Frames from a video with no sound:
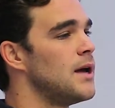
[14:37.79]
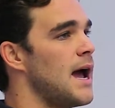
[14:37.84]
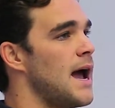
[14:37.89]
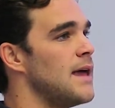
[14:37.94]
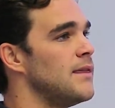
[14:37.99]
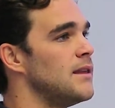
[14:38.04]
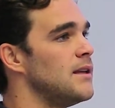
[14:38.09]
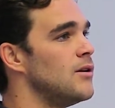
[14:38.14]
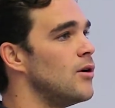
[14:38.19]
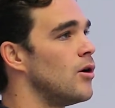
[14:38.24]

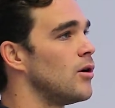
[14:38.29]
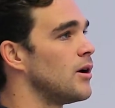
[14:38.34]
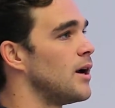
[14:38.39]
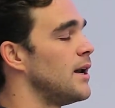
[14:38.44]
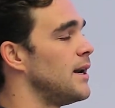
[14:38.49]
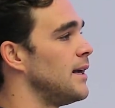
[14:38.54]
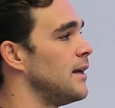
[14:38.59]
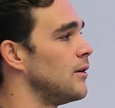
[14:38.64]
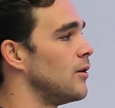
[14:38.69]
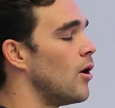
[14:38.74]
and they're not
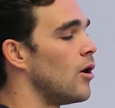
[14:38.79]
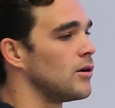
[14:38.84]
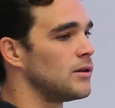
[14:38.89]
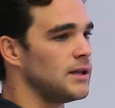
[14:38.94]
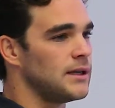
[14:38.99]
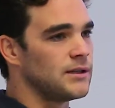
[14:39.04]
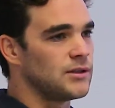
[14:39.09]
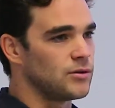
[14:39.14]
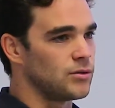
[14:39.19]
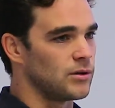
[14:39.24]
getting
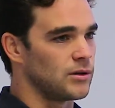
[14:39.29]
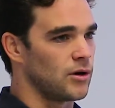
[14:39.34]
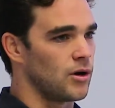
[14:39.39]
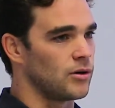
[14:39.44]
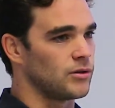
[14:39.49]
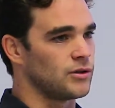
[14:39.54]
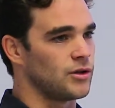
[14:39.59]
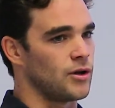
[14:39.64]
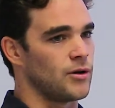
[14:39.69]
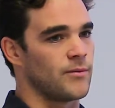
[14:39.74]
locked into a
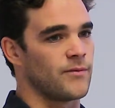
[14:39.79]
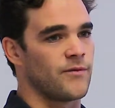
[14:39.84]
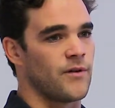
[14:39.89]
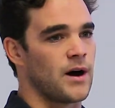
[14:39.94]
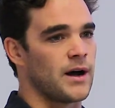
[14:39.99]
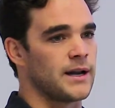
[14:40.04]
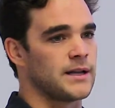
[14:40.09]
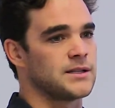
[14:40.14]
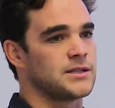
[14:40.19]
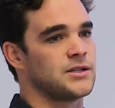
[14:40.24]
long-term
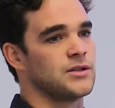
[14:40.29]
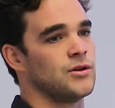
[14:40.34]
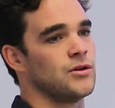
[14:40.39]
finance